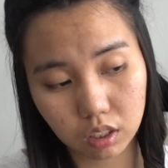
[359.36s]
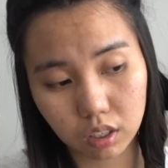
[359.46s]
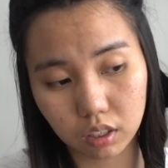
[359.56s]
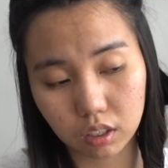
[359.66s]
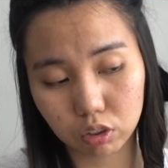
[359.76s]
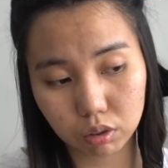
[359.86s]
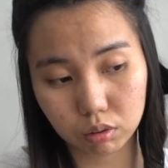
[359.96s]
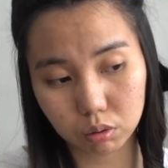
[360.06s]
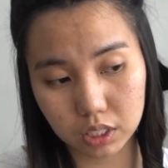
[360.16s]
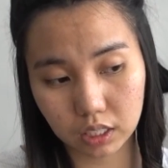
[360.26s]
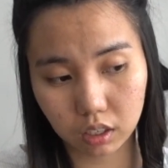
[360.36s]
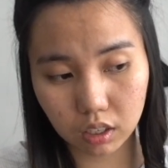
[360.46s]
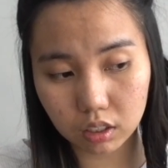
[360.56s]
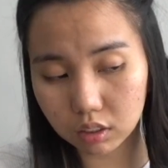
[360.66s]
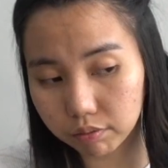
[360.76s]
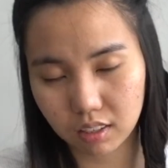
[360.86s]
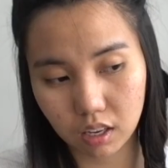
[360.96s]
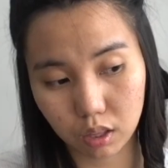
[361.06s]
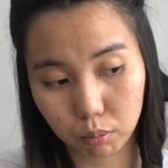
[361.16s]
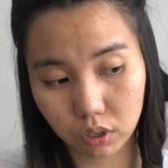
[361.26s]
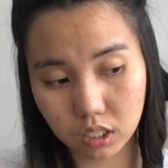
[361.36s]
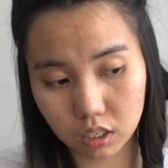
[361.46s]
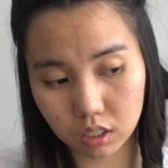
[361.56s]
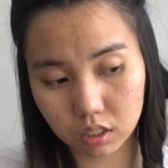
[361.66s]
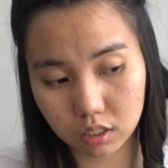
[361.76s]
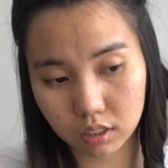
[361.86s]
and then twist it again and then press it